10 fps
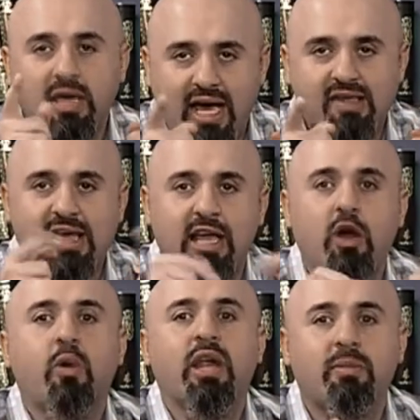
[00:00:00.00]
Okay. Yes, I
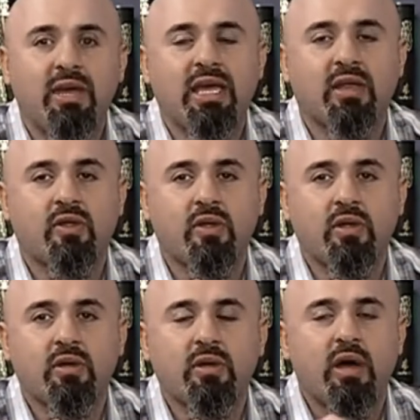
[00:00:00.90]
know what it means.
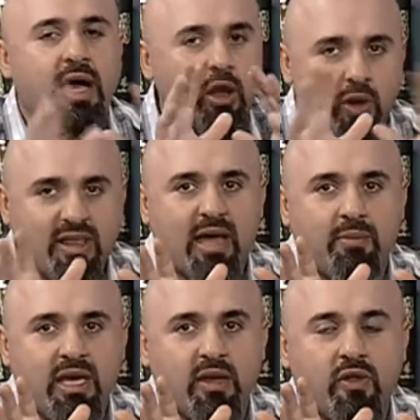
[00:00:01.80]
I know what
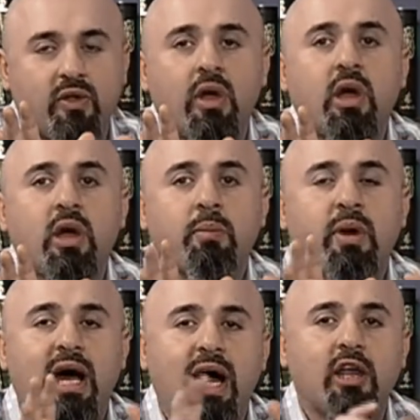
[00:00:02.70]
that means.
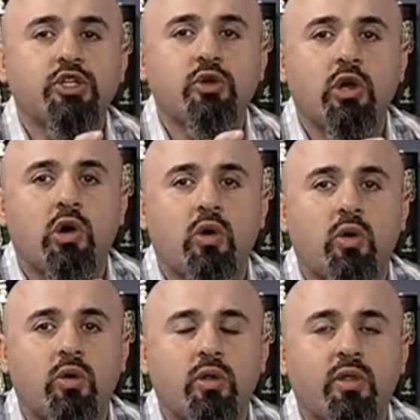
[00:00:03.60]
But how did you
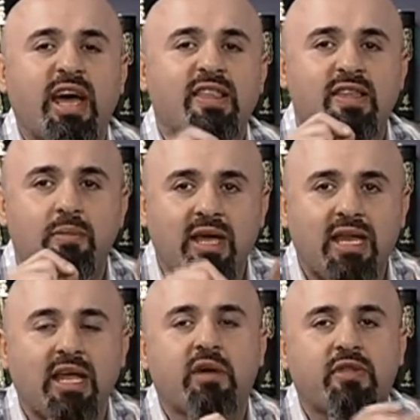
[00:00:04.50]
know that's the
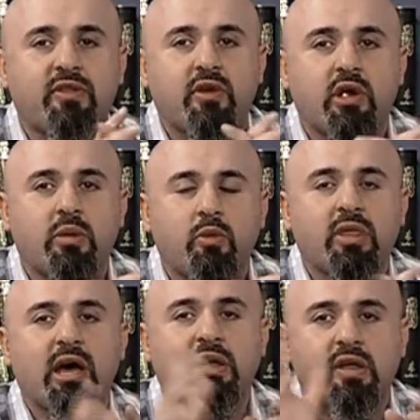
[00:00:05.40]
meaning of the term
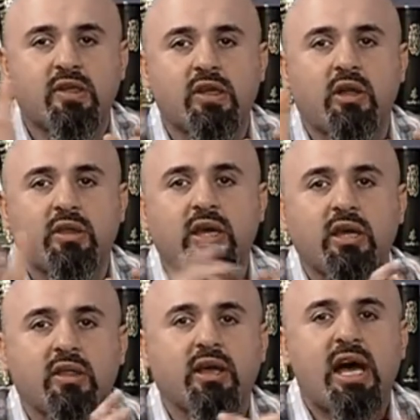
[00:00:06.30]
without
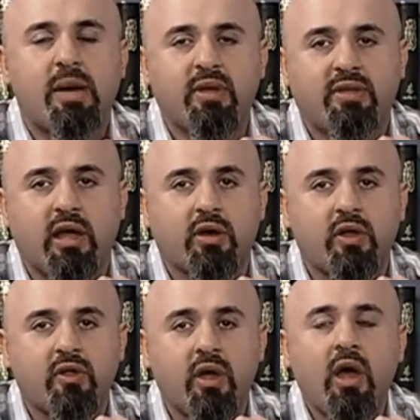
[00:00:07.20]
consulting the
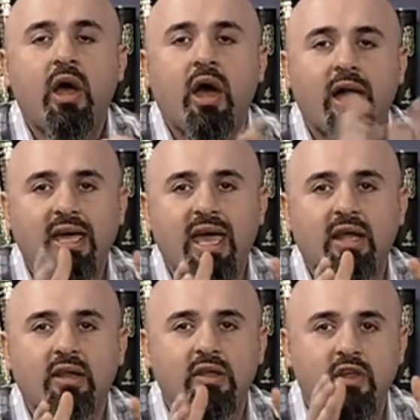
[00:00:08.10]
commentaries?
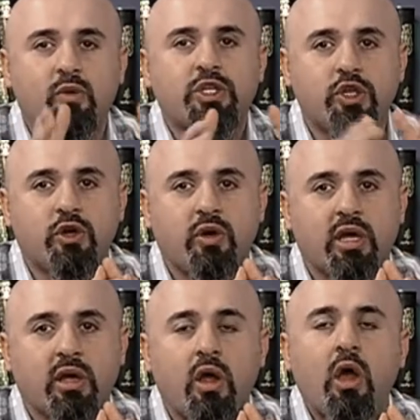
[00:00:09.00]
Again, this is what you're
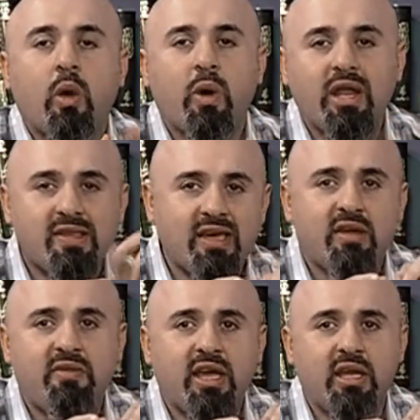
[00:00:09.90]
doing. When it's
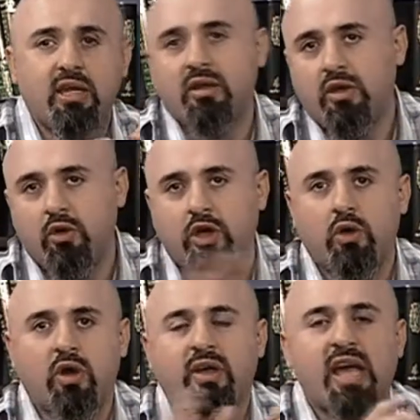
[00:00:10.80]
convenient, you
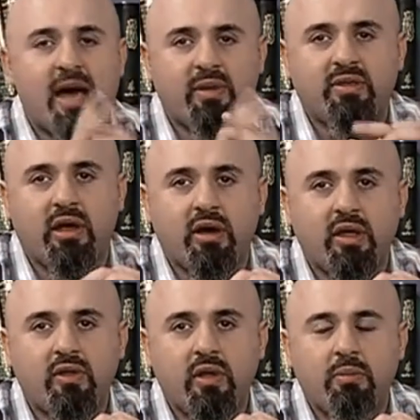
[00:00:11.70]
ignore the
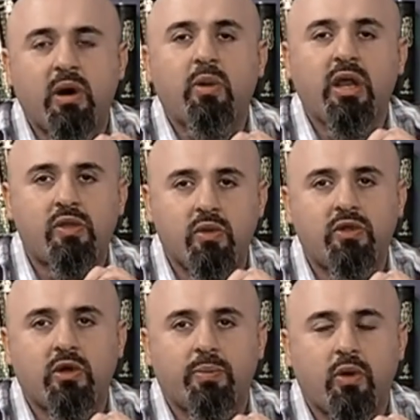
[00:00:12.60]
commentaries, but when it
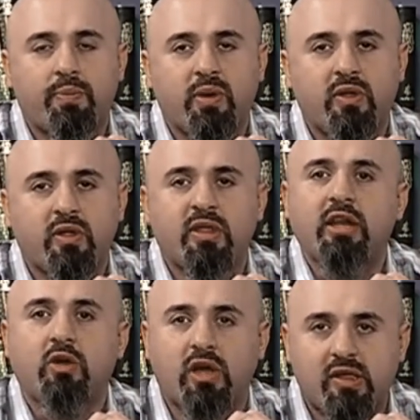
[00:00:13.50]
suits your purpose,
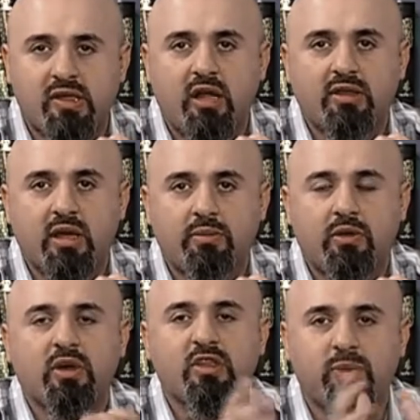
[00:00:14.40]
then you'll consult them
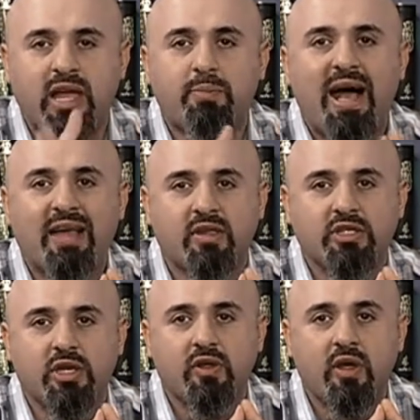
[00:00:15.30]
to explain
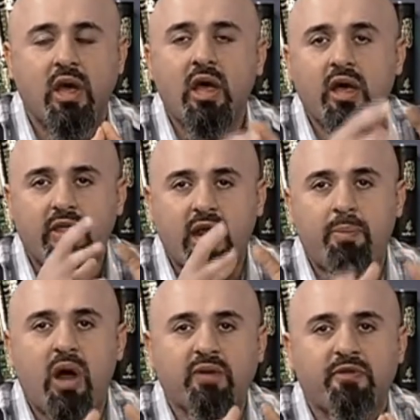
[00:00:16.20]
passages that
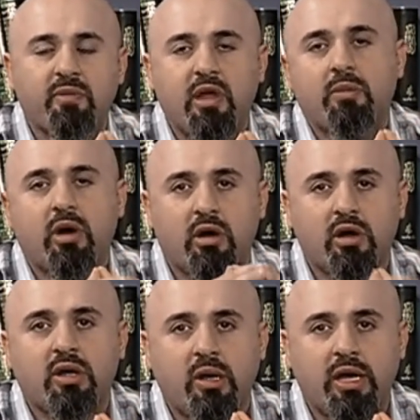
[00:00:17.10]
apart from them
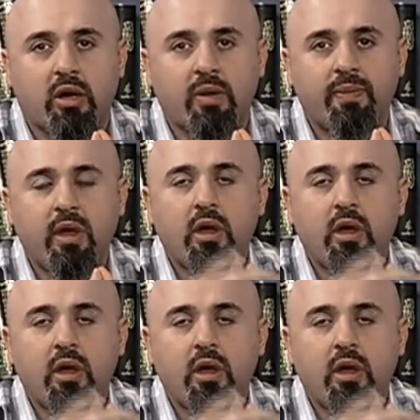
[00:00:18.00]
are unclear.